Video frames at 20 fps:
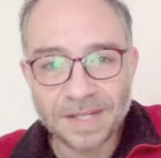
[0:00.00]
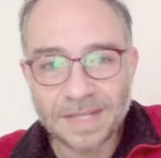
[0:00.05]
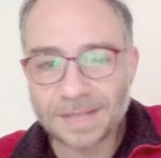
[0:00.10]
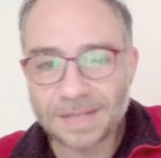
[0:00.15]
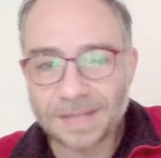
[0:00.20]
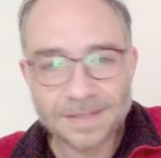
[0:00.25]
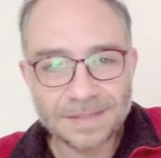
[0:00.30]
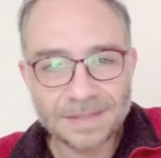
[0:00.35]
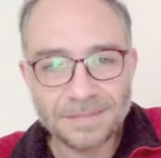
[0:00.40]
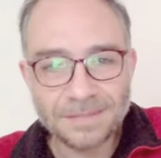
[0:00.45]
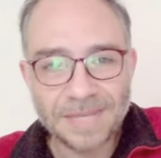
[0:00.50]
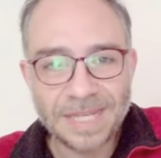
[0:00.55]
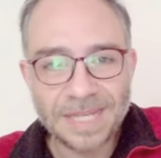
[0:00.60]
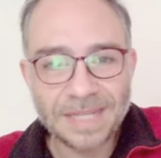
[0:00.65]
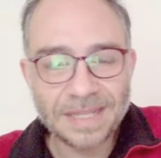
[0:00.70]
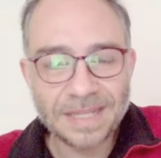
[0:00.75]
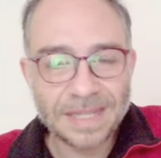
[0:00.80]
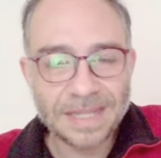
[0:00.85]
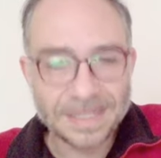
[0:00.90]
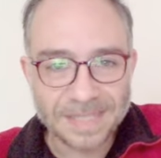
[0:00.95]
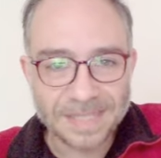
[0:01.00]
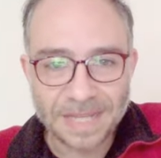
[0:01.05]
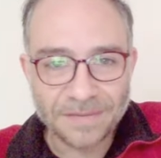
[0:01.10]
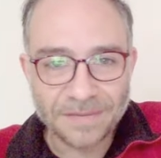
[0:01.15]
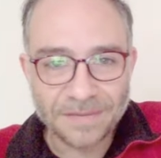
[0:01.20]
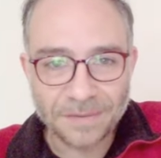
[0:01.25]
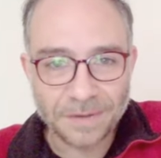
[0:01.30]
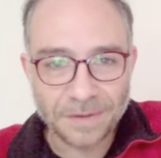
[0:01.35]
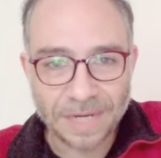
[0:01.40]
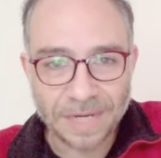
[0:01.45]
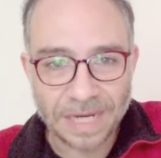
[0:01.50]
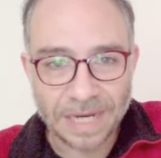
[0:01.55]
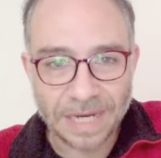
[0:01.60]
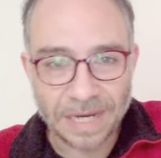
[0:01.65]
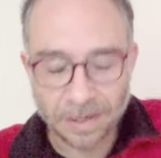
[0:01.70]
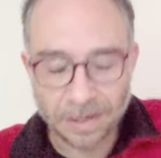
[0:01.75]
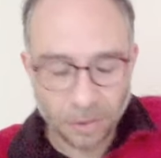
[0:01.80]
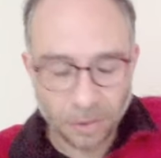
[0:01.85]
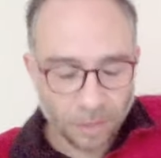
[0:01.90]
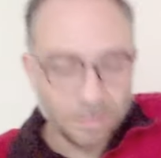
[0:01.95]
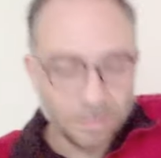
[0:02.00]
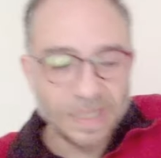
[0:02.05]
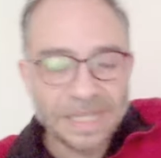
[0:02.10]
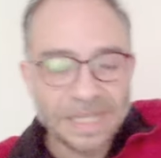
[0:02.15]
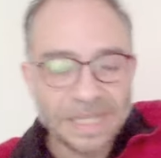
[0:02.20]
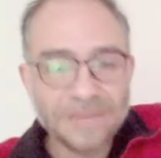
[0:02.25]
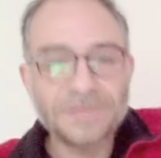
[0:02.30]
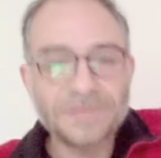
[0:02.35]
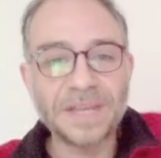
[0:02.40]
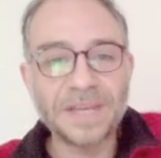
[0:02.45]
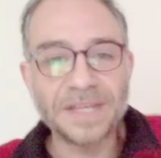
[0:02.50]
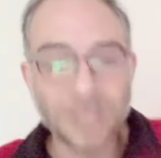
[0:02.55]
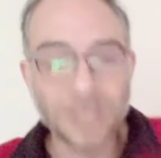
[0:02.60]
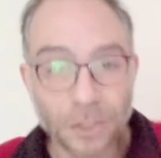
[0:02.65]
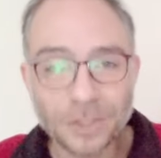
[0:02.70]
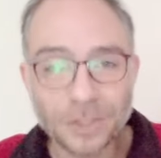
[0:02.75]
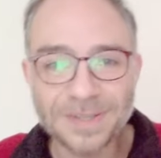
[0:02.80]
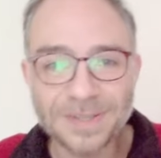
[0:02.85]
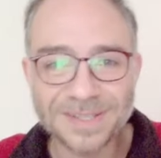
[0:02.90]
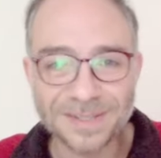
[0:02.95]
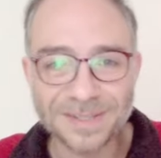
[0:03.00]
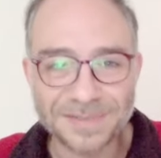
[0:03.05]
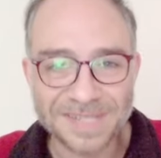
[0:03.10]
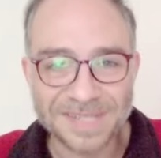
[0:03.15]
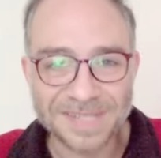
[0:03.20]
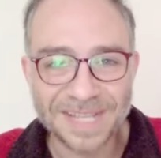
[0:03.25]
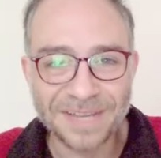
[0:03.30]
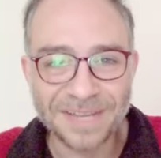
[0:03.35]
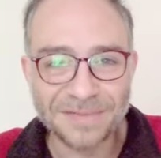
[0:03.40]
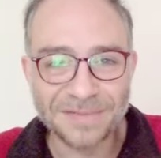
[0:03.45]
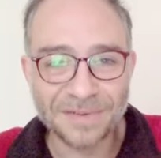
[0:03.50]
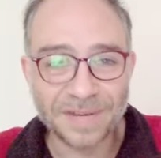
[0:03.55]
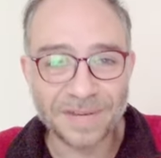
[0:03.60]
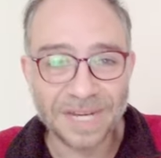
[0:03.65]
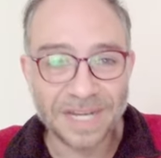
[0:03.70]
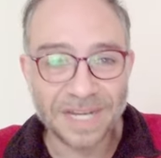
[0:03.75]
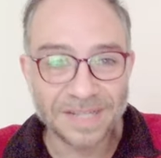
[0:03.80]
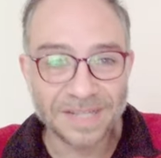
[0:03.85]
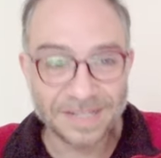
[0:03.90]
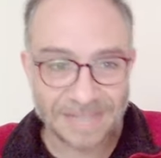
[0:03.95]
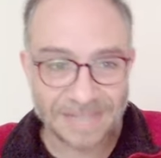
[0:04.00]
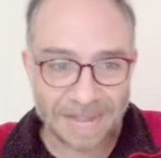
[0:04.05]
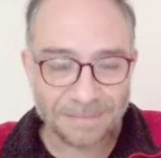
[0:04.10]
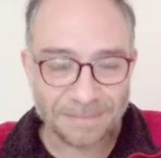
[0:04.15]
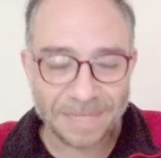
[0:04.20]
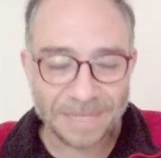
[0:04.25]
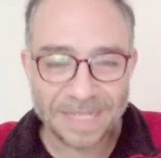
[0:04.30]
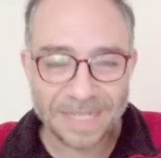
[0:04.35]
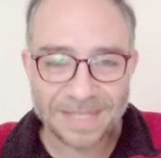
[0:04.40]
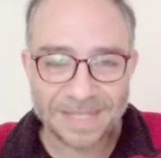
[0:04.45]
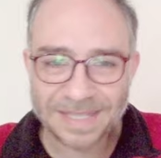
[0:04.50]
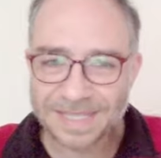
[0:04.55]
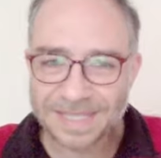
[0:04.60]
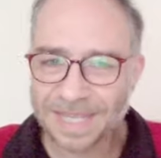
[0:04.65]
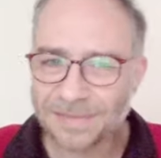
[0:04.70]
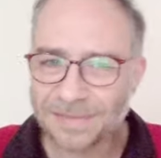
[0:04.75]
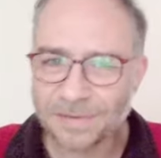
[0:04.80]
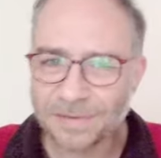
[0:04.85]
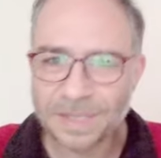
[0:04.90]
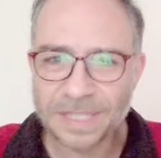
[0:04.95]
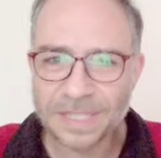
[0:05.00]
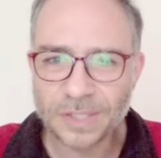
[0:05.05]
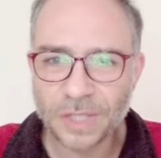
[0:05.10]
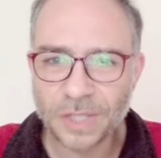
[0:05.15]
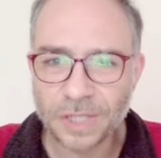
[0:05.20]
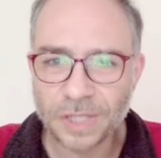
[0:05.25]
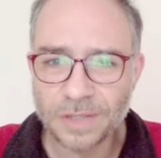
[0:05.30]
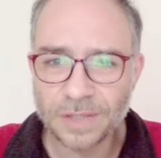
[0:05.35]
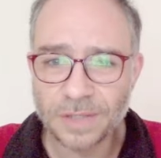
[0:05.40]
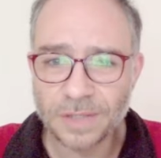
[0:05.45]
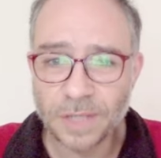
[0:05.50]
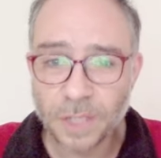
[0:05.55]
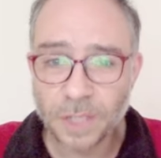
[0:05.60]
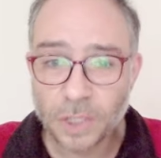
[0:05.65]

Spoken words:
That doesn't mean that slavery or believe in the goodness of slavery. Does that mean that slavery is good?